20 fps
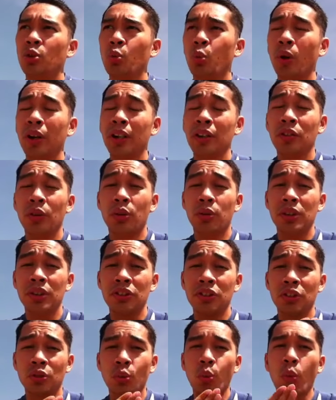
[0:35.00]
one of the
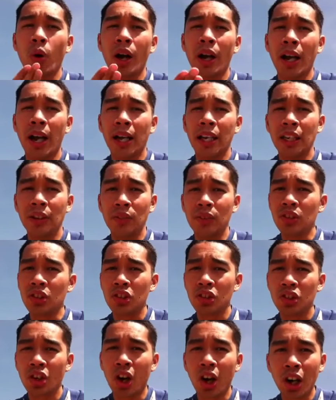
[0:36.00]
reasons why I even
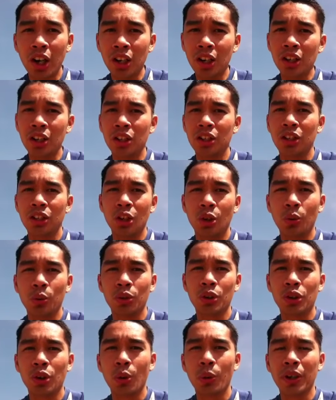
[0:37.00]
started,
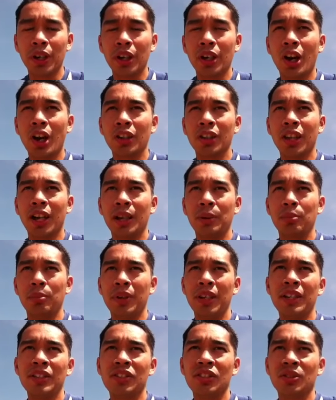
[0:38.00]
growing an online
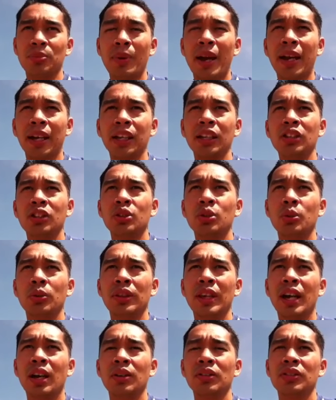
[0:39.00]
business back in
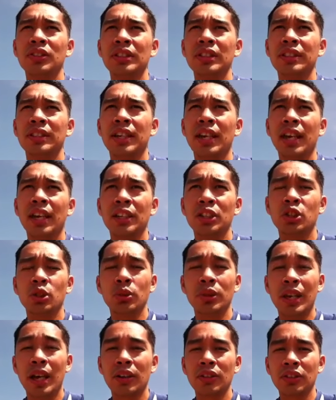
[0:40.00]
2010,
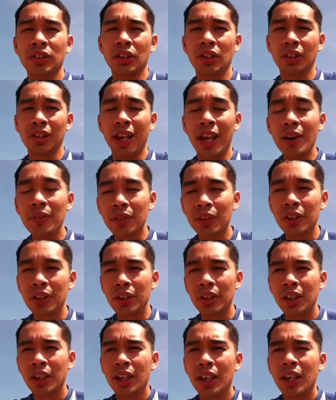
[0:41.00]

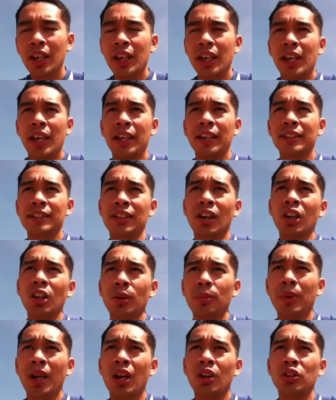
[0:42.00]
2011, and it's all
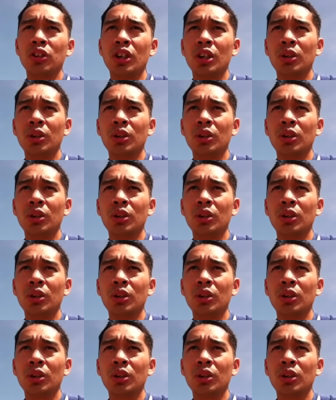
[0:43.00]
about,